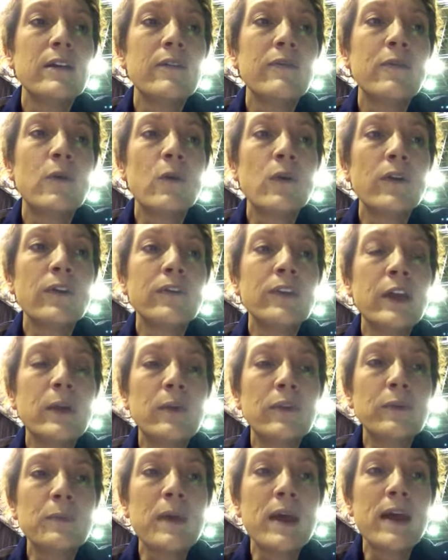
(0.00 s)
force
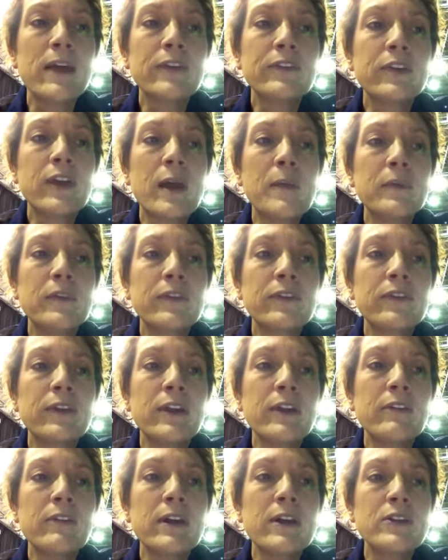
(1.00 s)
equals mass times
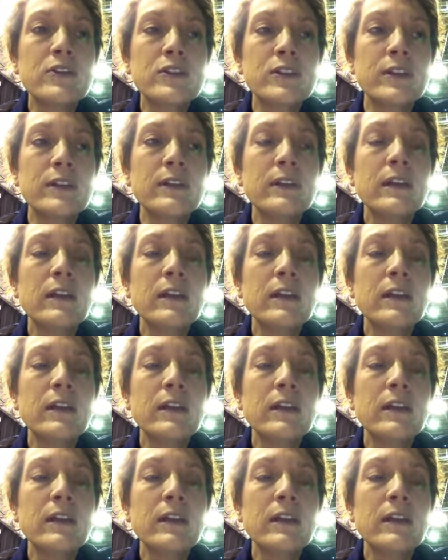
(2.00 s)
acceleration.